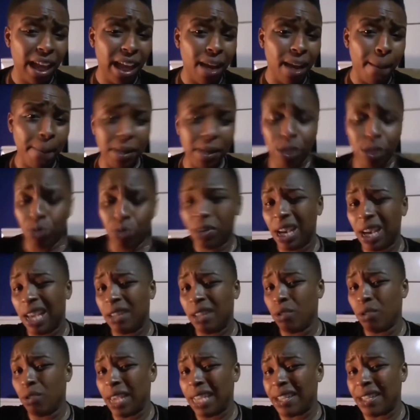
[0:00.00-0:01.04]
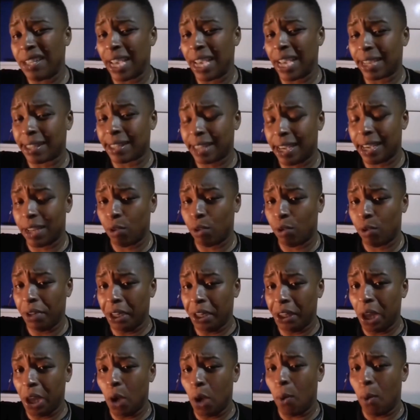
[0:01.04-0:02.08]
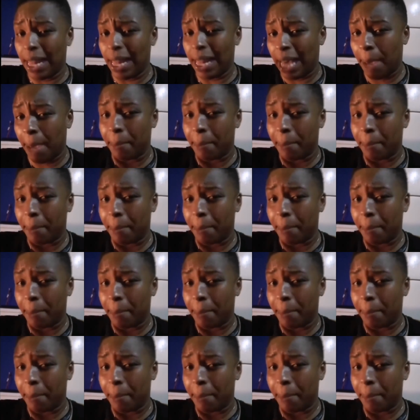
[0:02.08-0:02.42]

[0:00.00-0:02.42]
But you getting checks cut on the low while I'm